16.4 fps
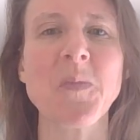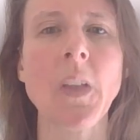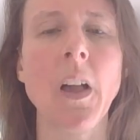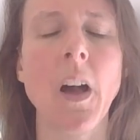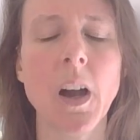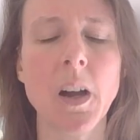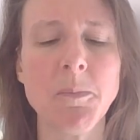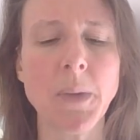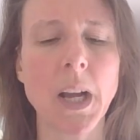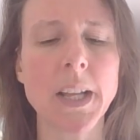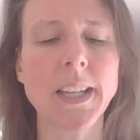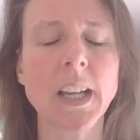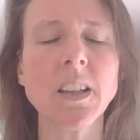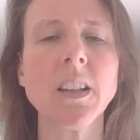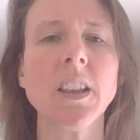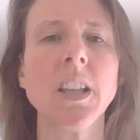
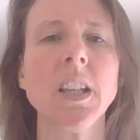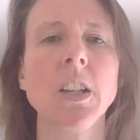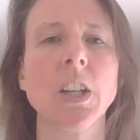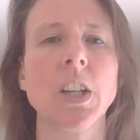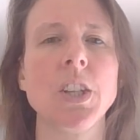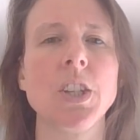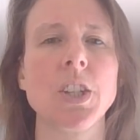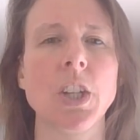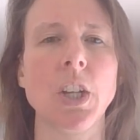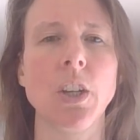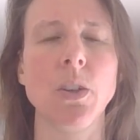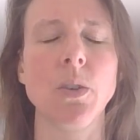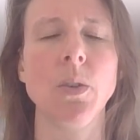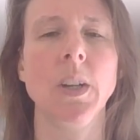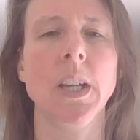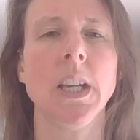Another thing you can
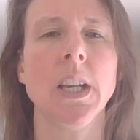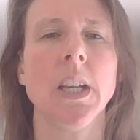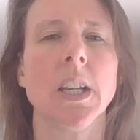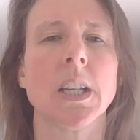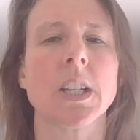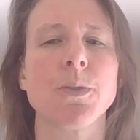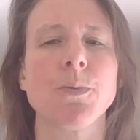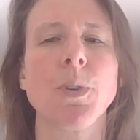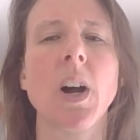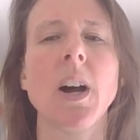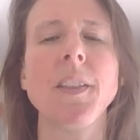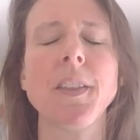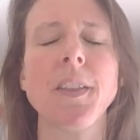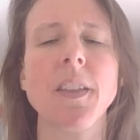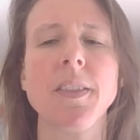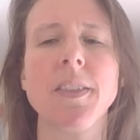do is,
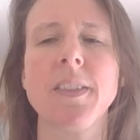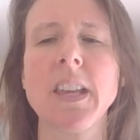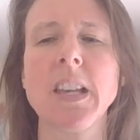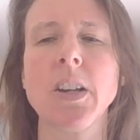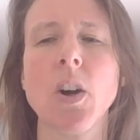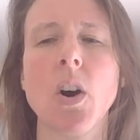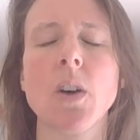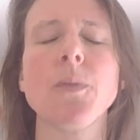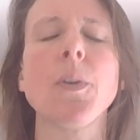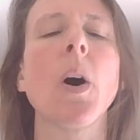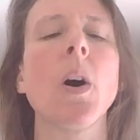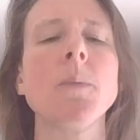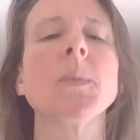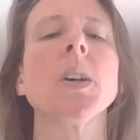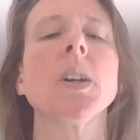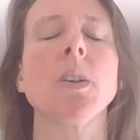rather than think of
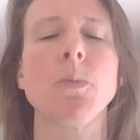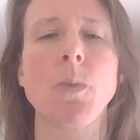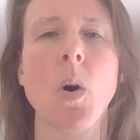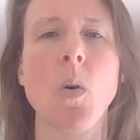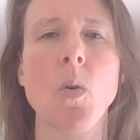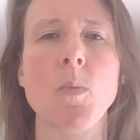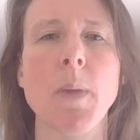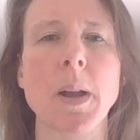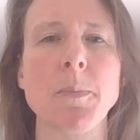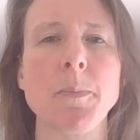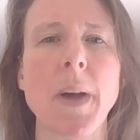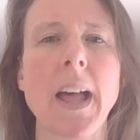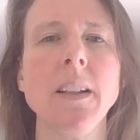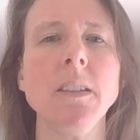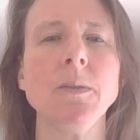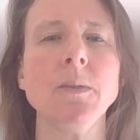I'm going to roll my
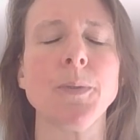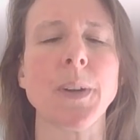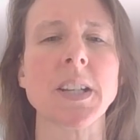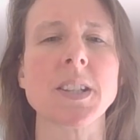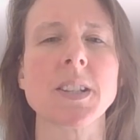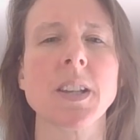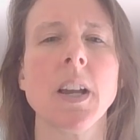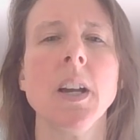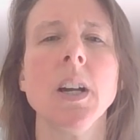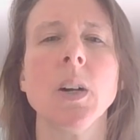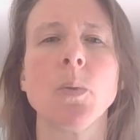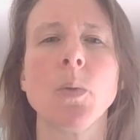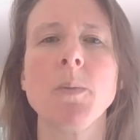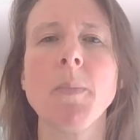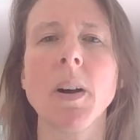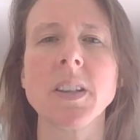pelvis,
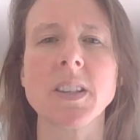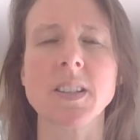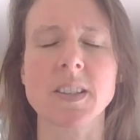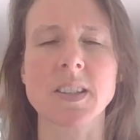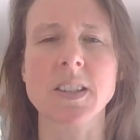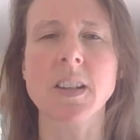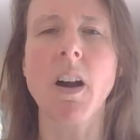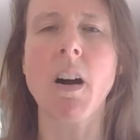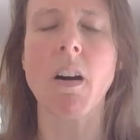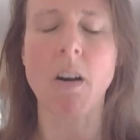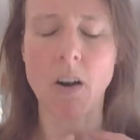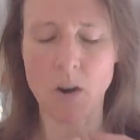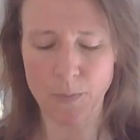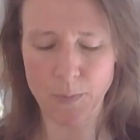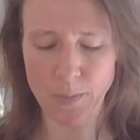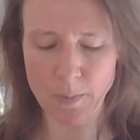we might
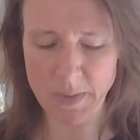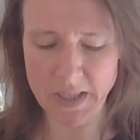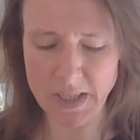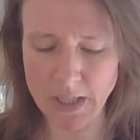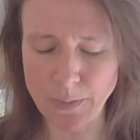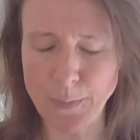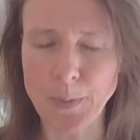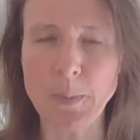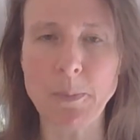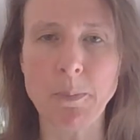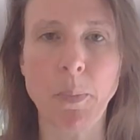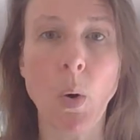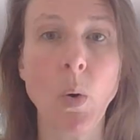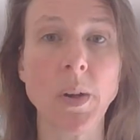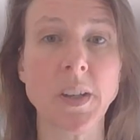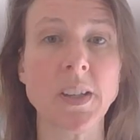start from a different
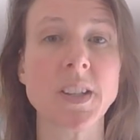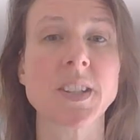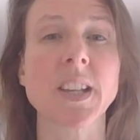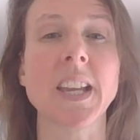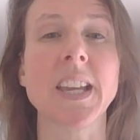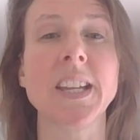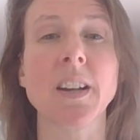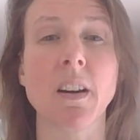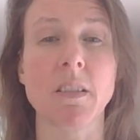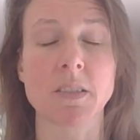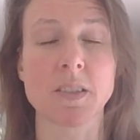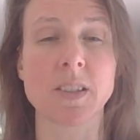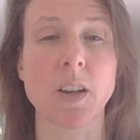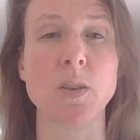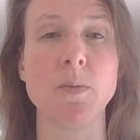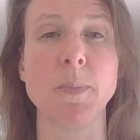point in our
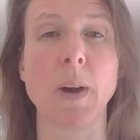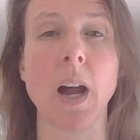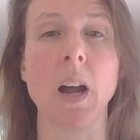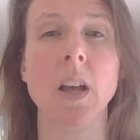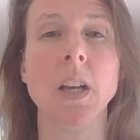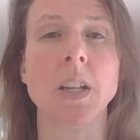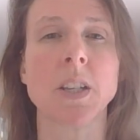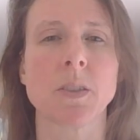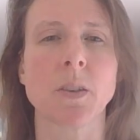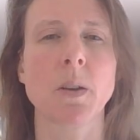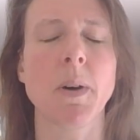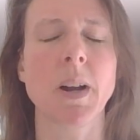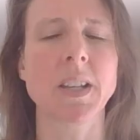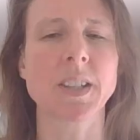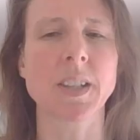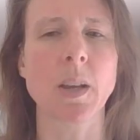soma. So I
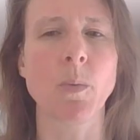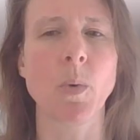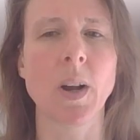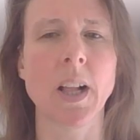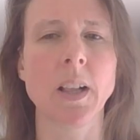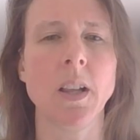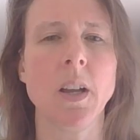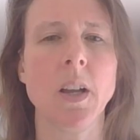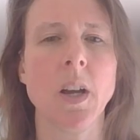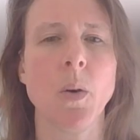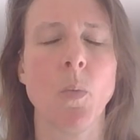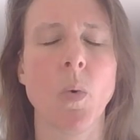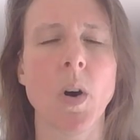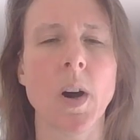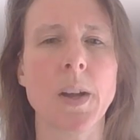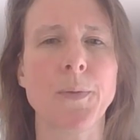might say, well,
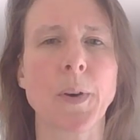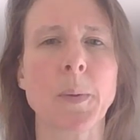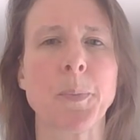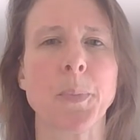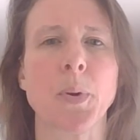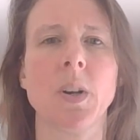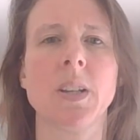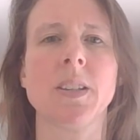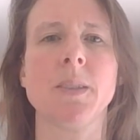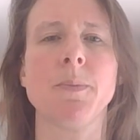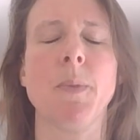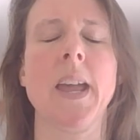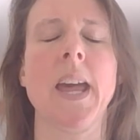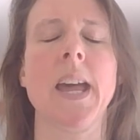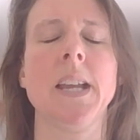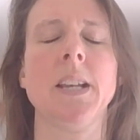what if I press my
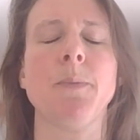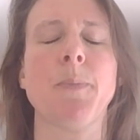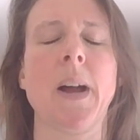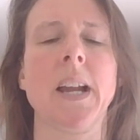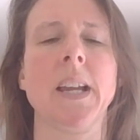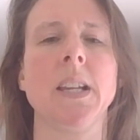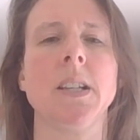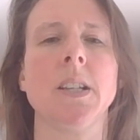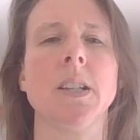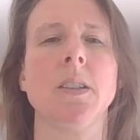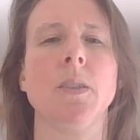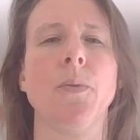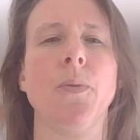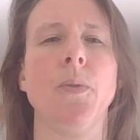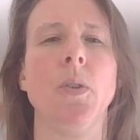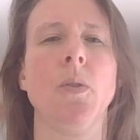head back into the
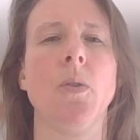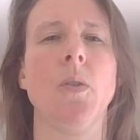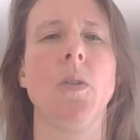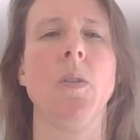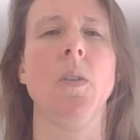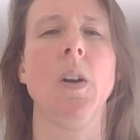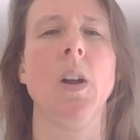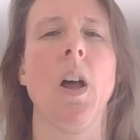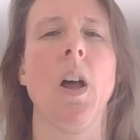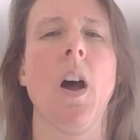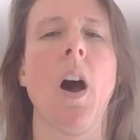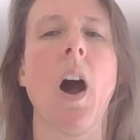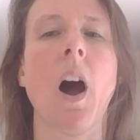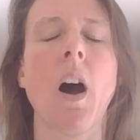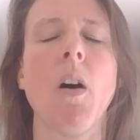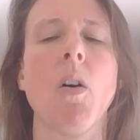floor?
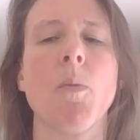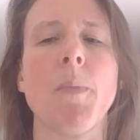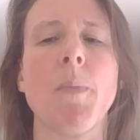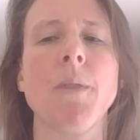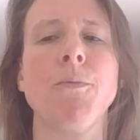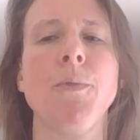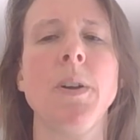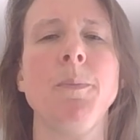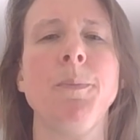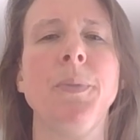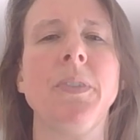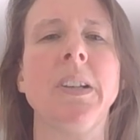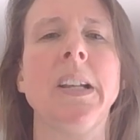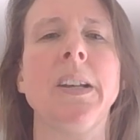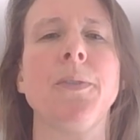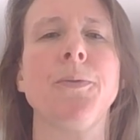Oh, my ribs
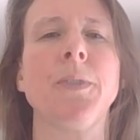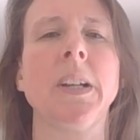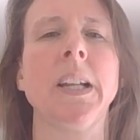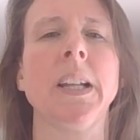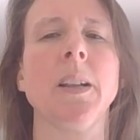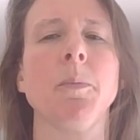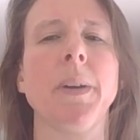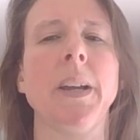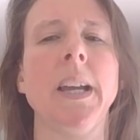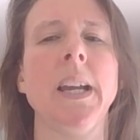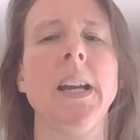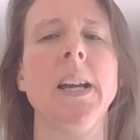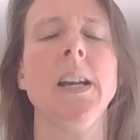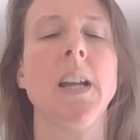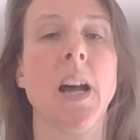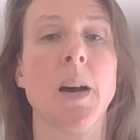lift a little bit
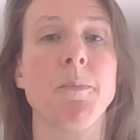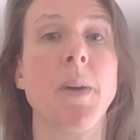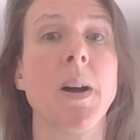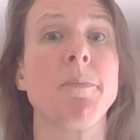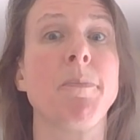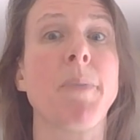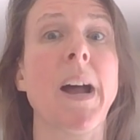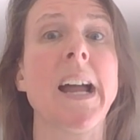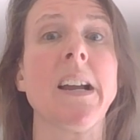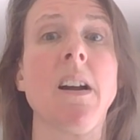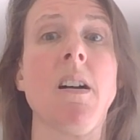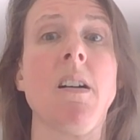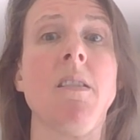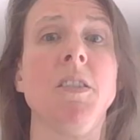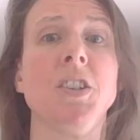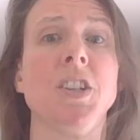and my back
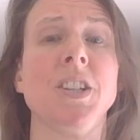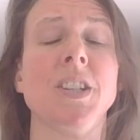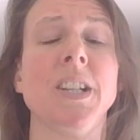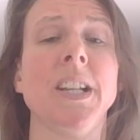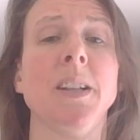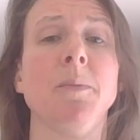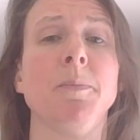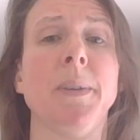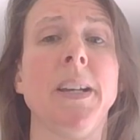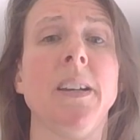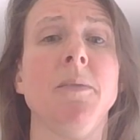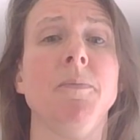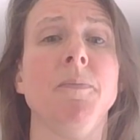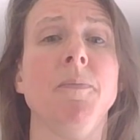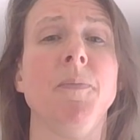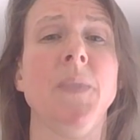arches a little bit.
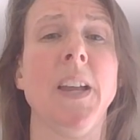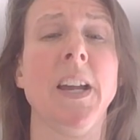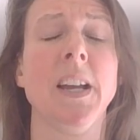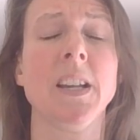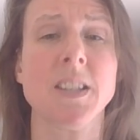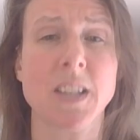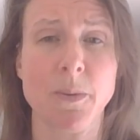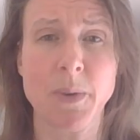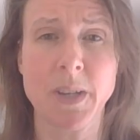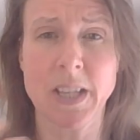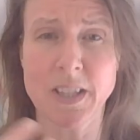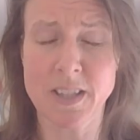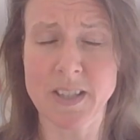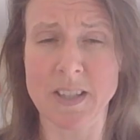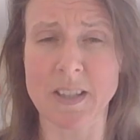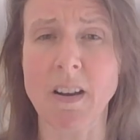Yeah, so we can
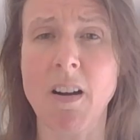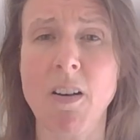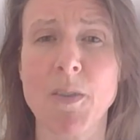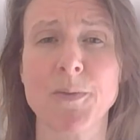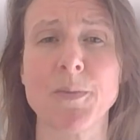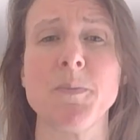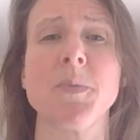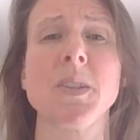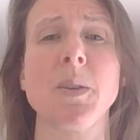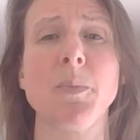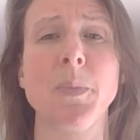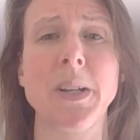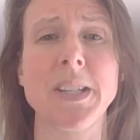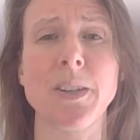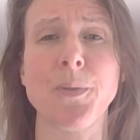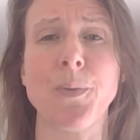start from
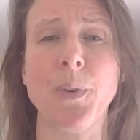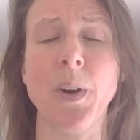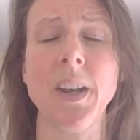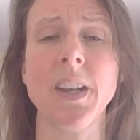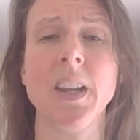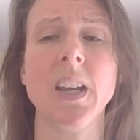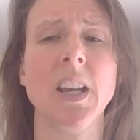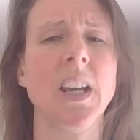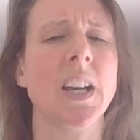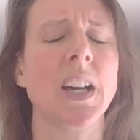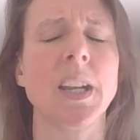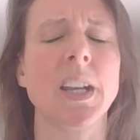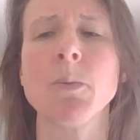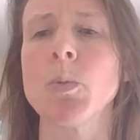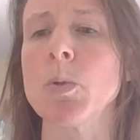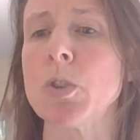somewhere different
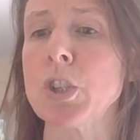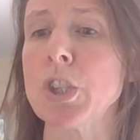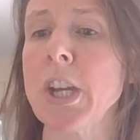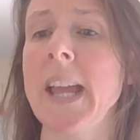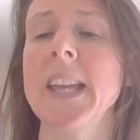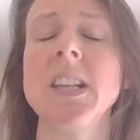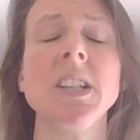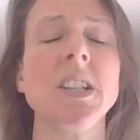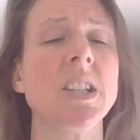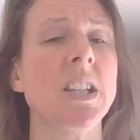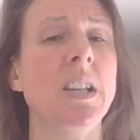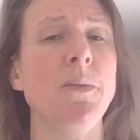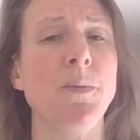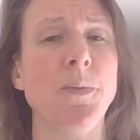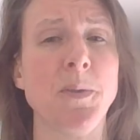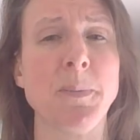and it will change the
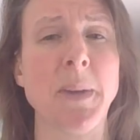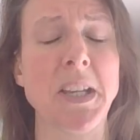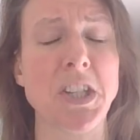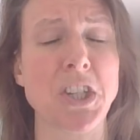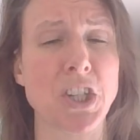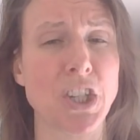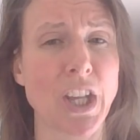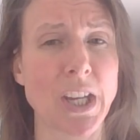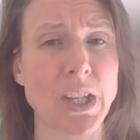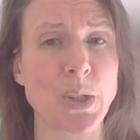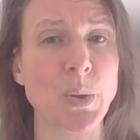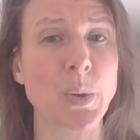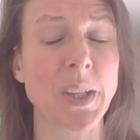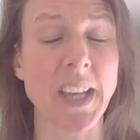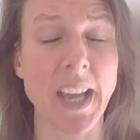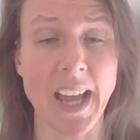information that you
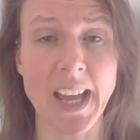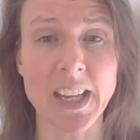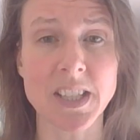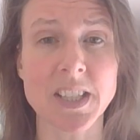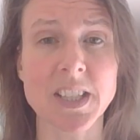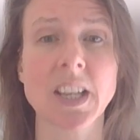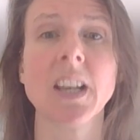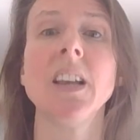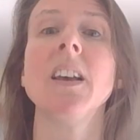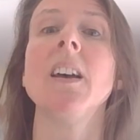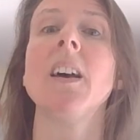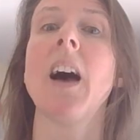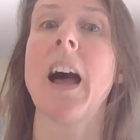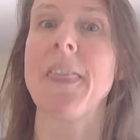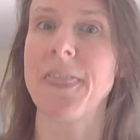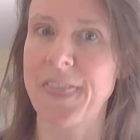get
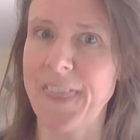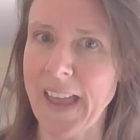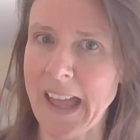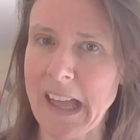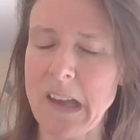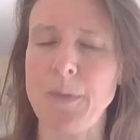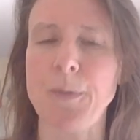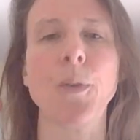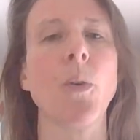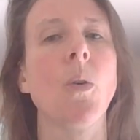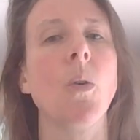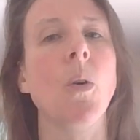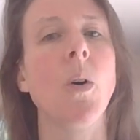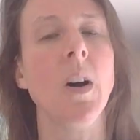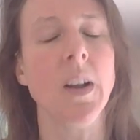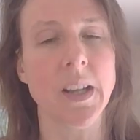and
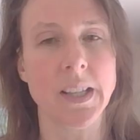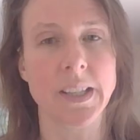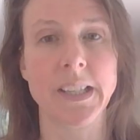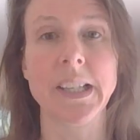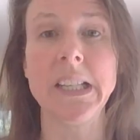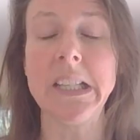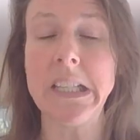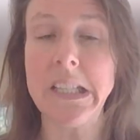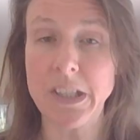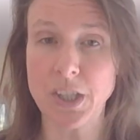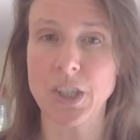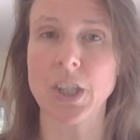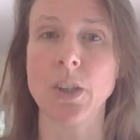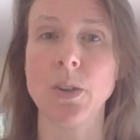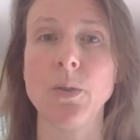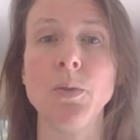therefore lead
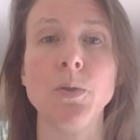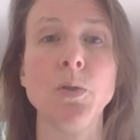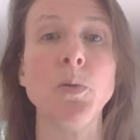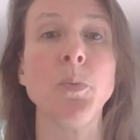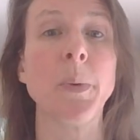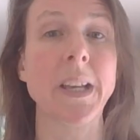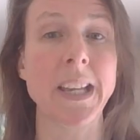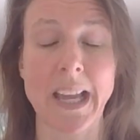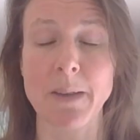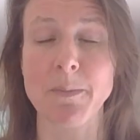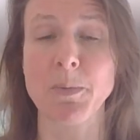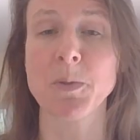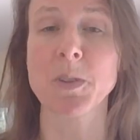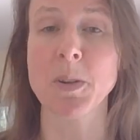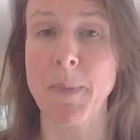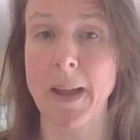to you being
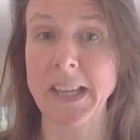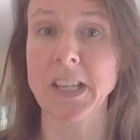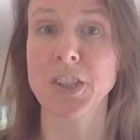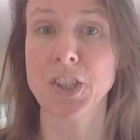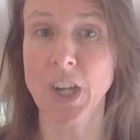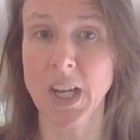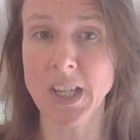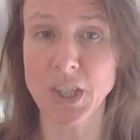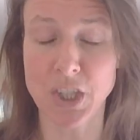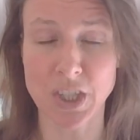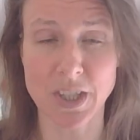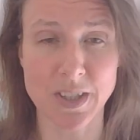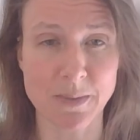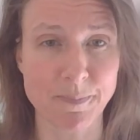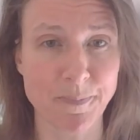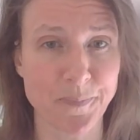able to make changes.